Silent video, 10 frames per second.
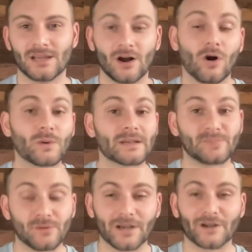Always
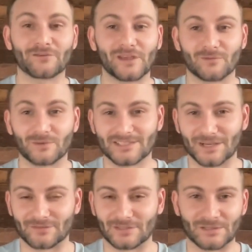beware of keyword
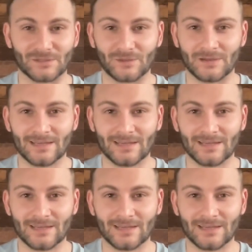stuffing though.